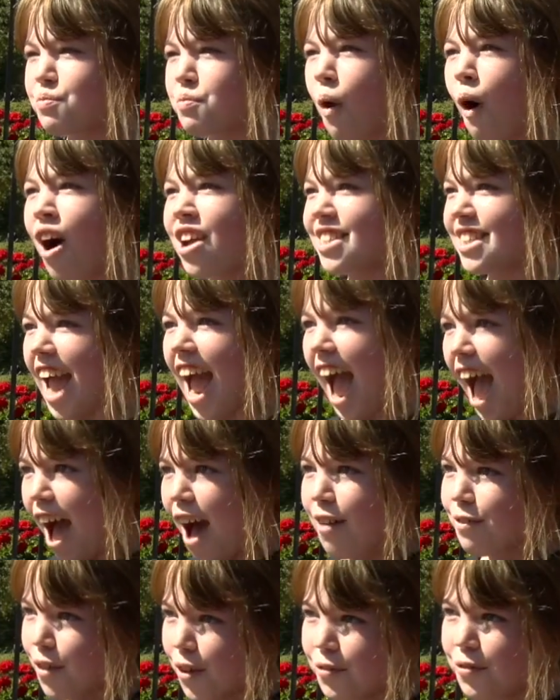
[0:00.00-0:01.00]
want to
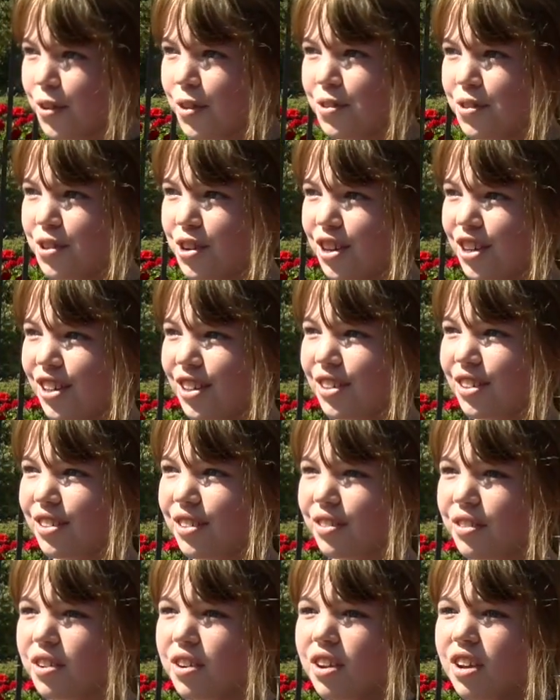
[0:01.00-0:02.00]
have a future.
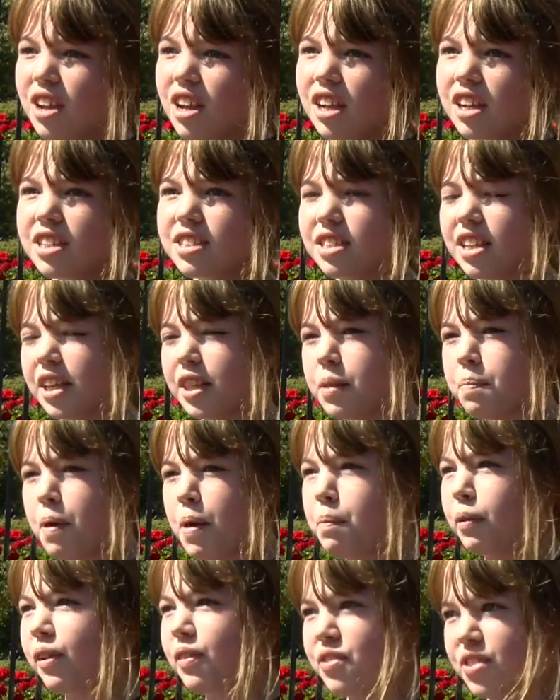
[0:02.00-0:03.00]
Because like the
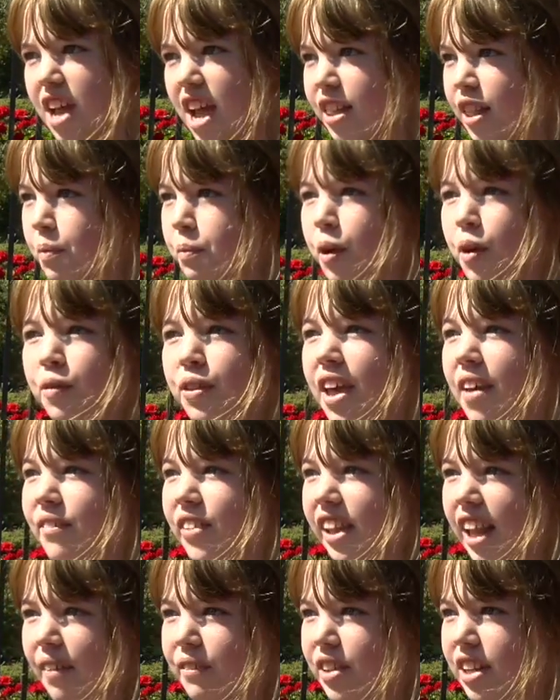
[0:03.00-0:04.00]
people are saying that we only have
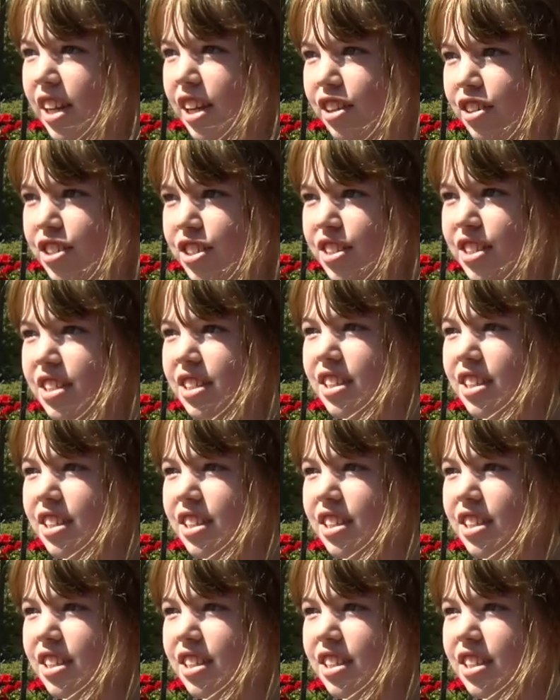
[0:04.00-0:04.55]
11 years